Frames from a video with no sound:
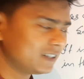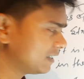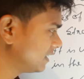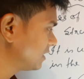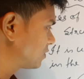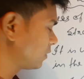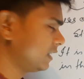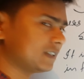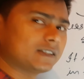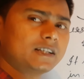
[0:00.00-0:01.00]
It is showing
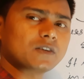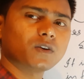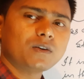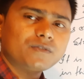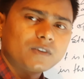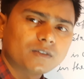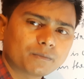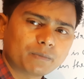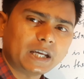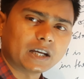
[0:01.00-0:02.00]
state of
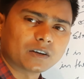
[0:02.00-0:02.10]
being,